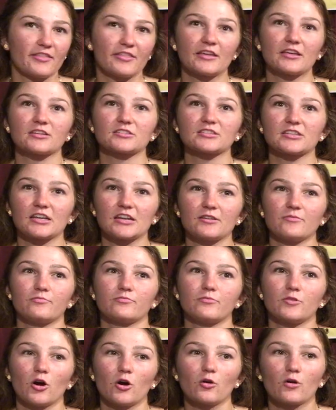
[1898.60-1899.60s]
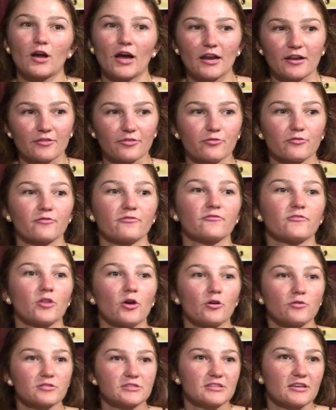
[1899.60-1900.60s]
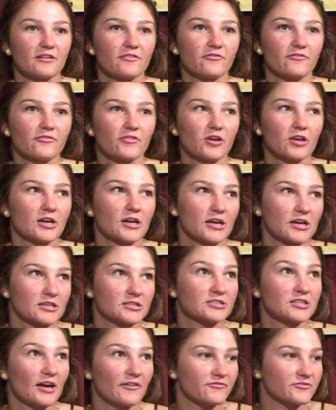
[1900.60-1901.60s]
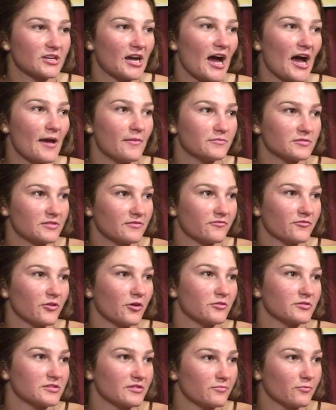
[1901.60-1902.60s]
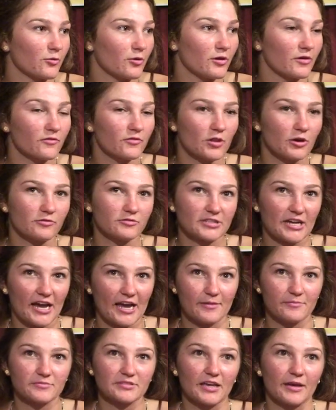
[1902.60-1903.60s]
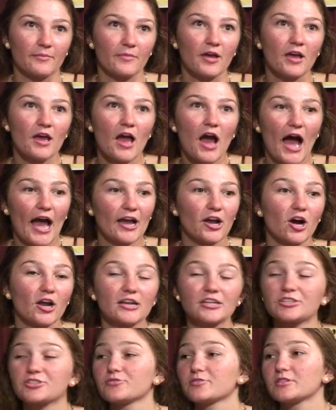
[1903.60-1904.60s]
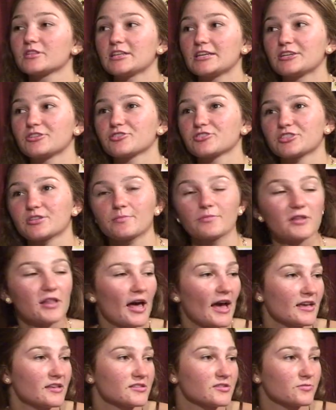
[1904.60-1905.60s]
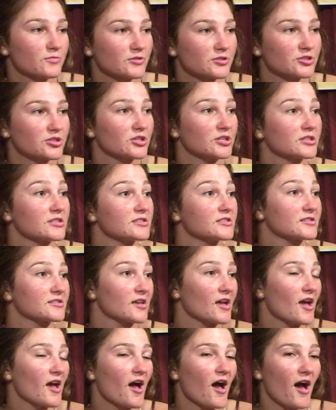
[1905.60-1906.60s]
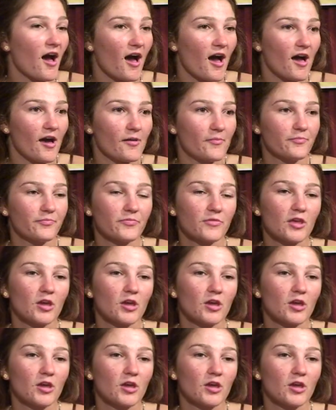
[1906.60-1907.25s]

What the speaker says: think it's going to go kind of through flows of tough times and flows of more of low times. I got into a leadership class, which was kind